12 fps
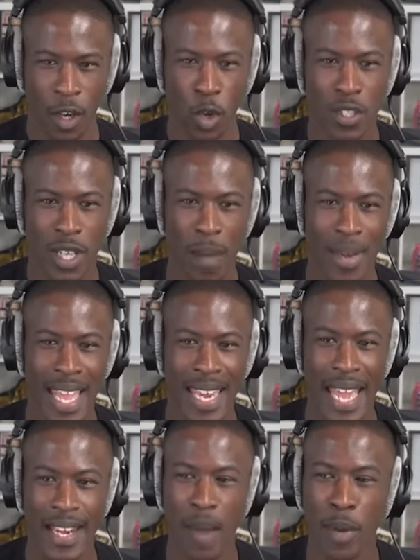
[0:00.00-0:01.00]
Who's coming in
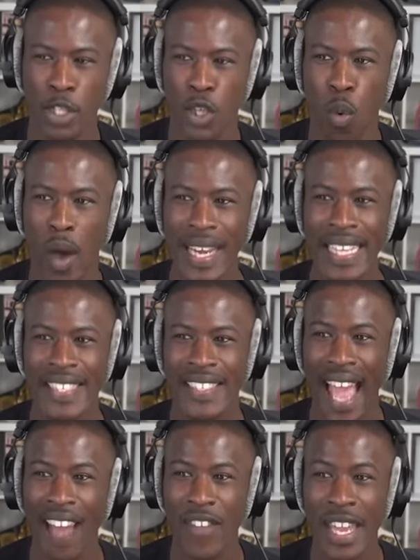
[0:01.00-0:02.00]
at number
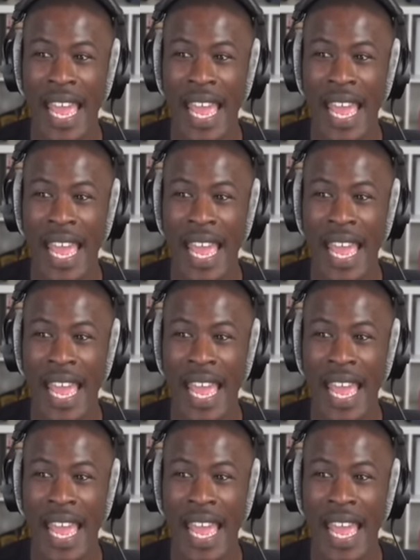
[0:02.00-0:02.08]
27?